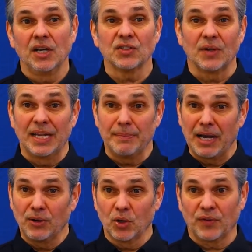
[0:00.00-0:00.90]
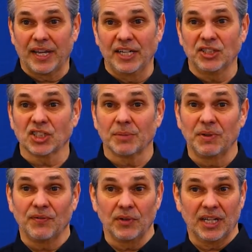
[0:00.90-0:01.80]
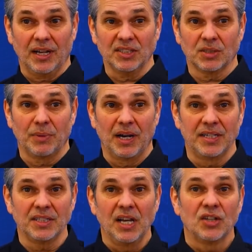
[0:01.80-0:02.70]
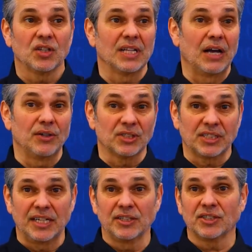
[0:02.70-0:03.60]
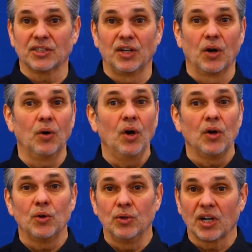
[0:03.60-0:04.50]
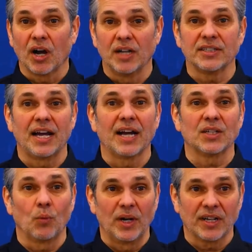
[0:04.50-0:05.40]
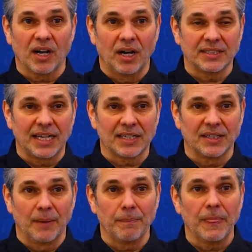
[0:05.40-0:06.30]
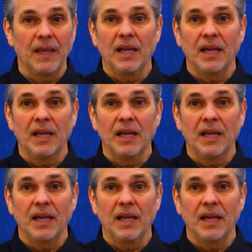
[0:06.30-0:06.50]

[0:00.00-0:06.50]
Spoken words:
So inbound notifications can be fully customized to allow your senders to know who to contact and when to contact them,